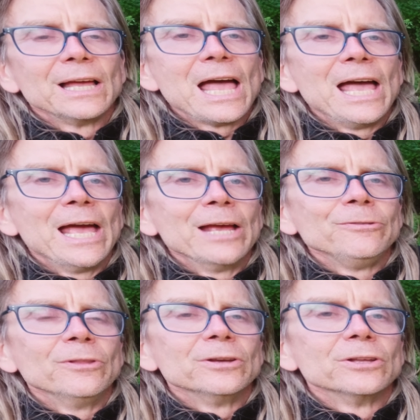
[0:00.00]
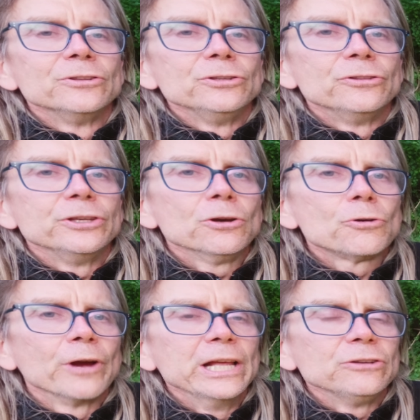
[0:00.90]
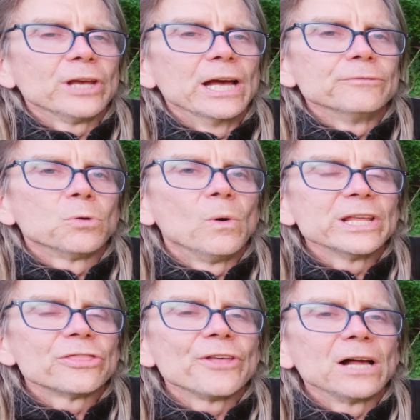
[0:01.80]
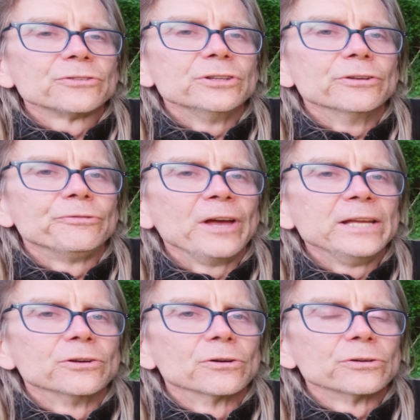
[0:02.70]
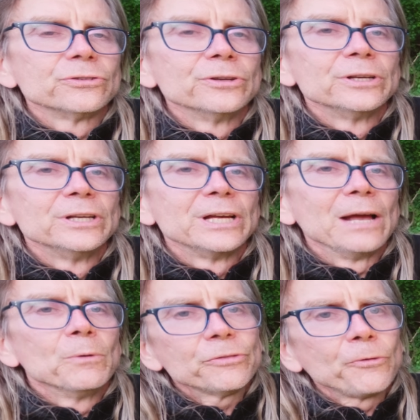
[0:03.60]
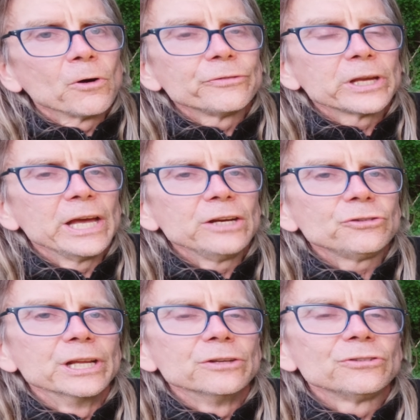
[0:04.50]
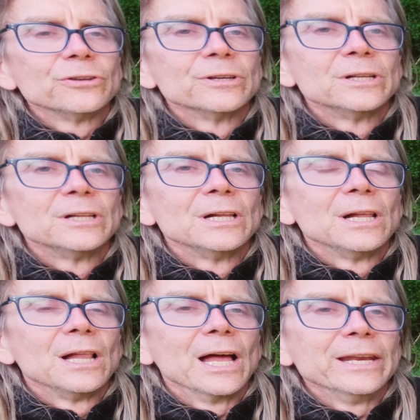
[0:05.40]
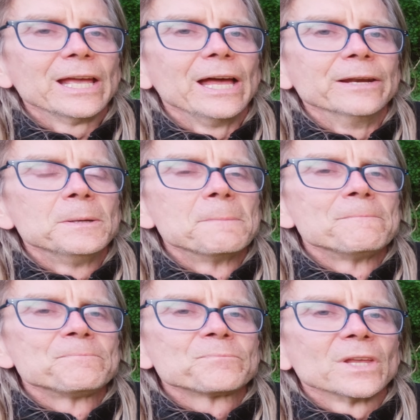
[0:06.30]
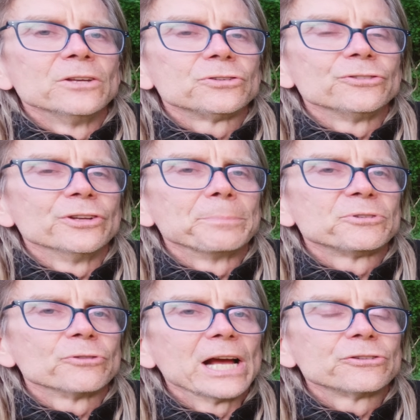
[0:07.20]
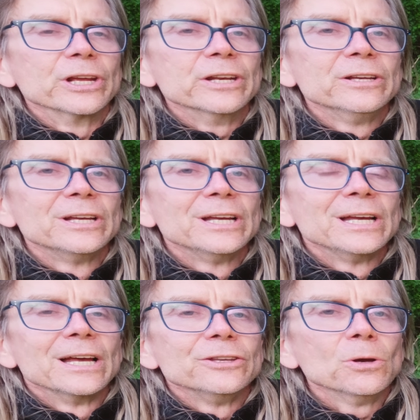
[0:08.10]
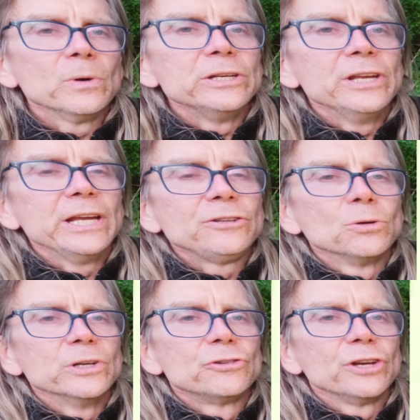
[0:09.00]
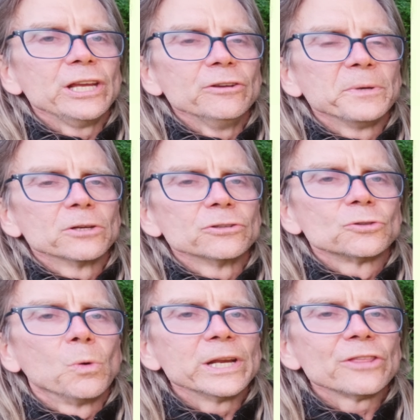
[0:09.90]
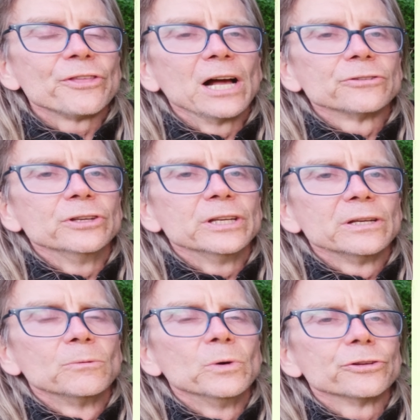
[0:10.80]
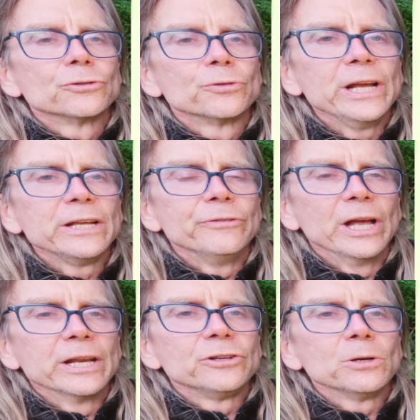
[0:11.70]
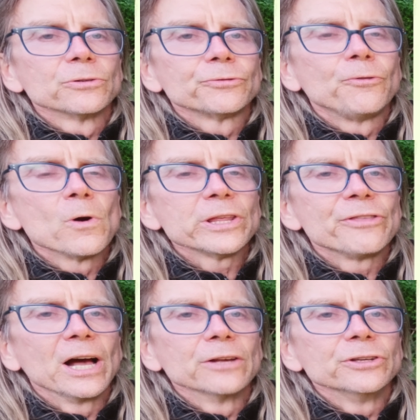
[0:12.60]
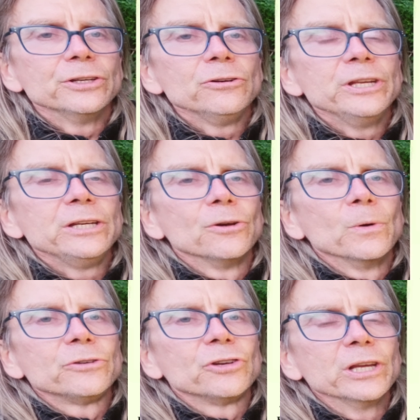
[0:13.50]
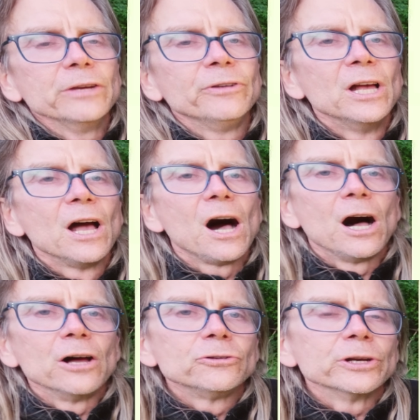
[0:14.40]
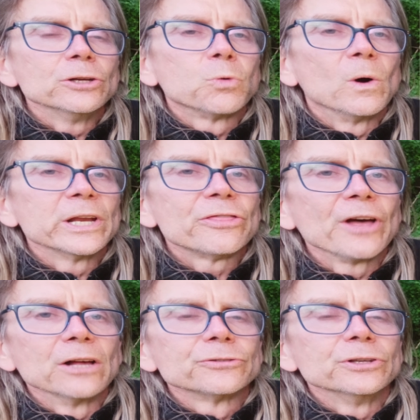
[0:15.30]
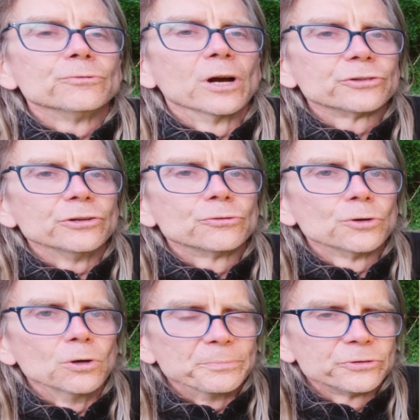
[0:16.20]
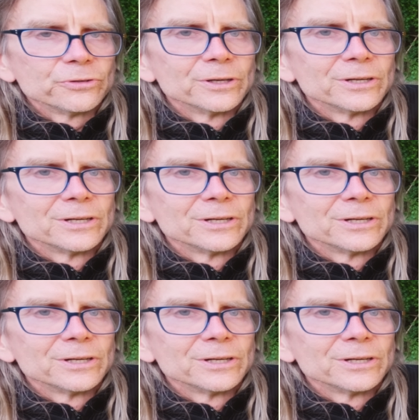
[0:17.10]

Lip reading: and the Ukrainians have 20,000 defenders with fortifications, and again, this is an abstraction, you would need to achieve, because 20,000 with a terrain advantage equals 40,000, you'd need to achieve 120,000 Russian troops.